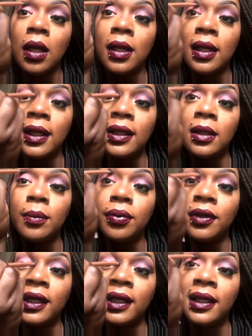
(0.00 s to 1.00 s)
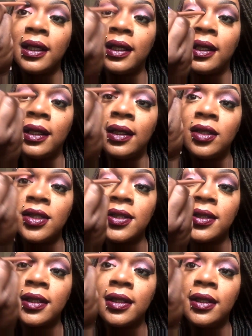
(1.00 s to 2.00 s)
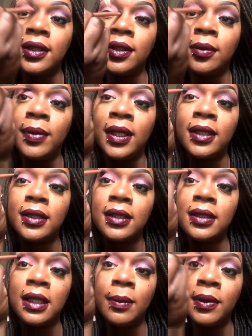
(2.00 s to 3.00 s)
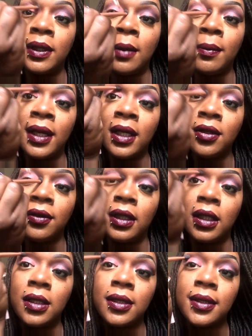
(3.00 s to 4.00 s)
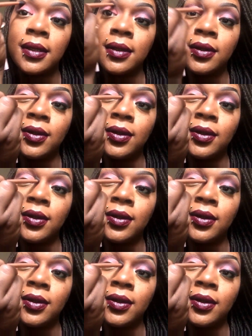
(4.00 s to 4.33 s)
I like to bring it in just a little bit to deepen up my crease.